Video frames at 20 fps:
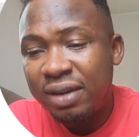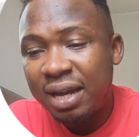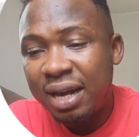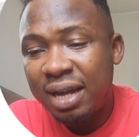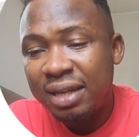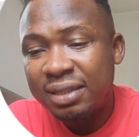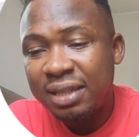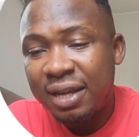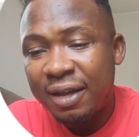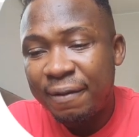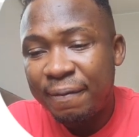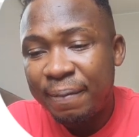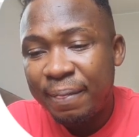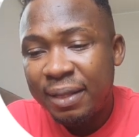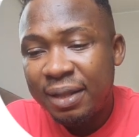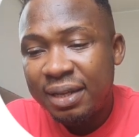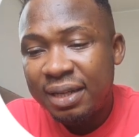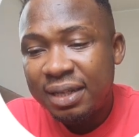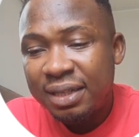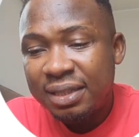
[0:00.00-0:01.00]
character
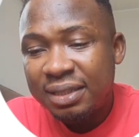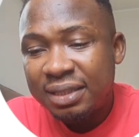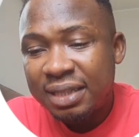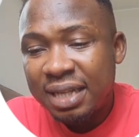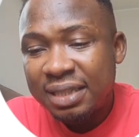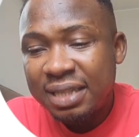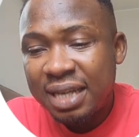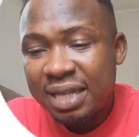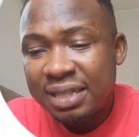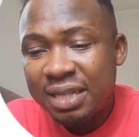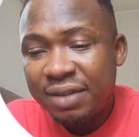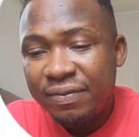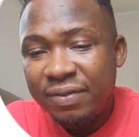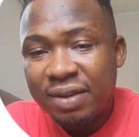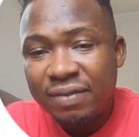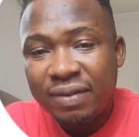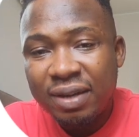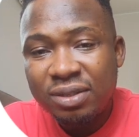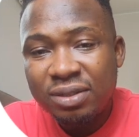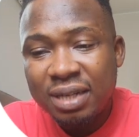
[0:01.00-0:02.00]
that has a
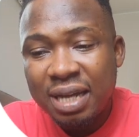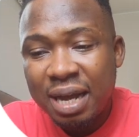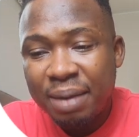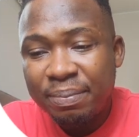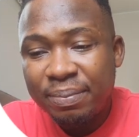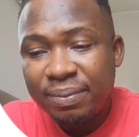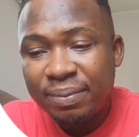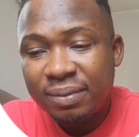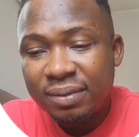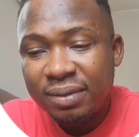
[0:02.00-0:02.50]
fair value gap